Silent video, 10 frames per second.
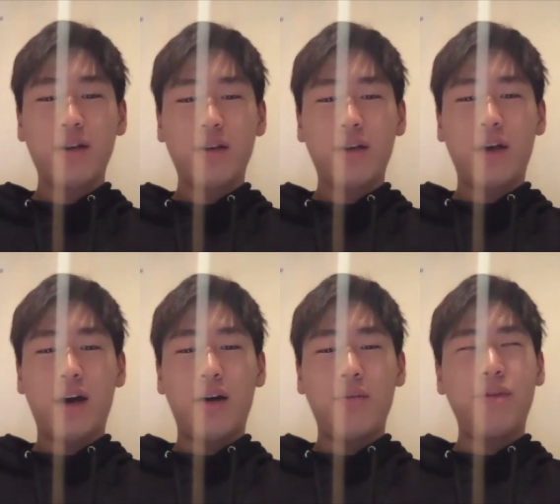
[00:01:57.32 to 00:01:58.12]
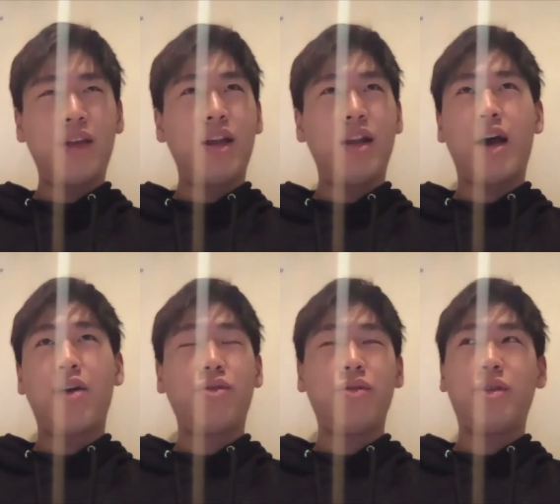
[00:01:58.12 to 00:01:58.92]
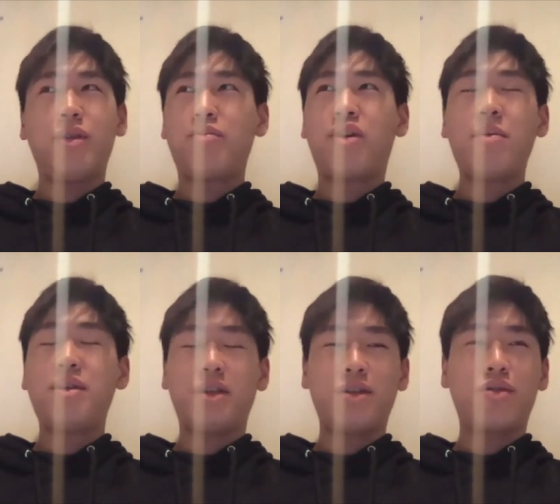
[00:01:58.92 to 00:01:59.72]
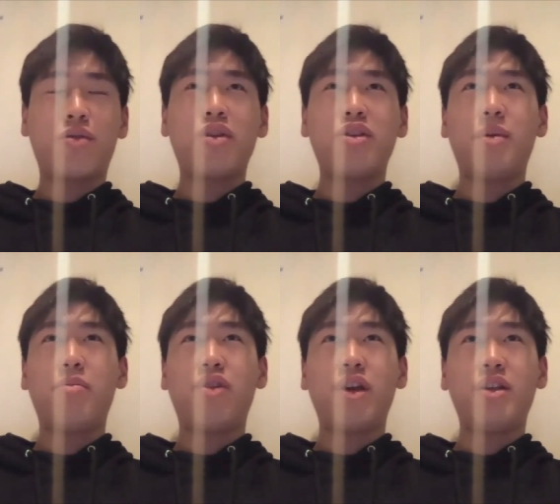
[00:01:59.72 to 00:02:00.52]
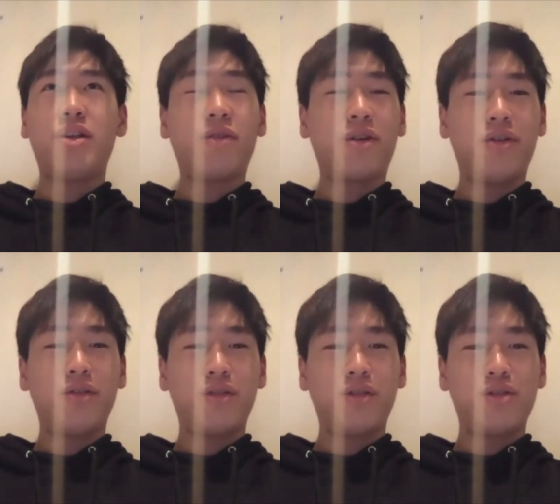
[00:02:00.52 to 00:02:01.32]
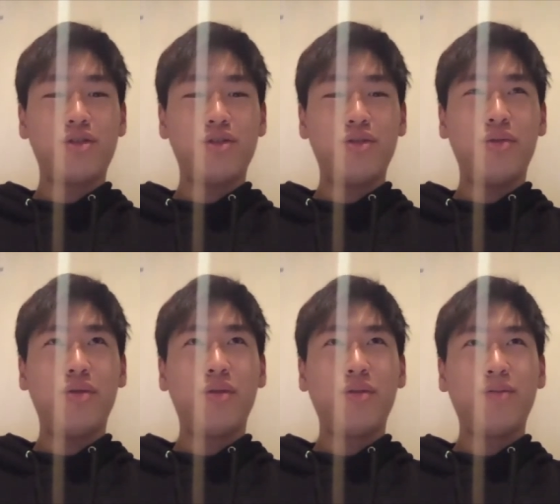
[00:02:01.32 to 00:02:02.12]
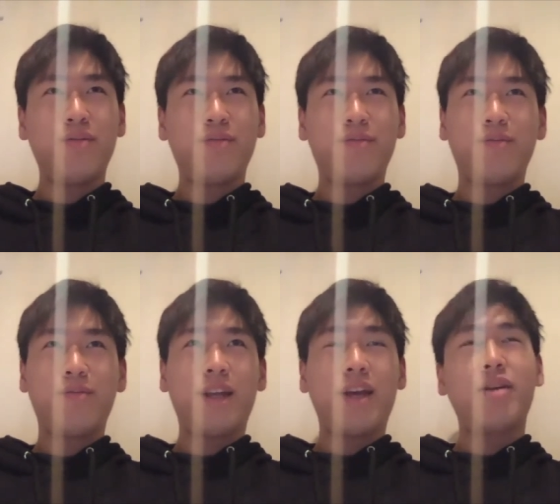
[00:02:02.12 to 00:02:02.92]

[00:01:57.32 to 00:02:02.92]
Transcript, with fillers: um, then i don't PROMYS is going to be pretty difficult to like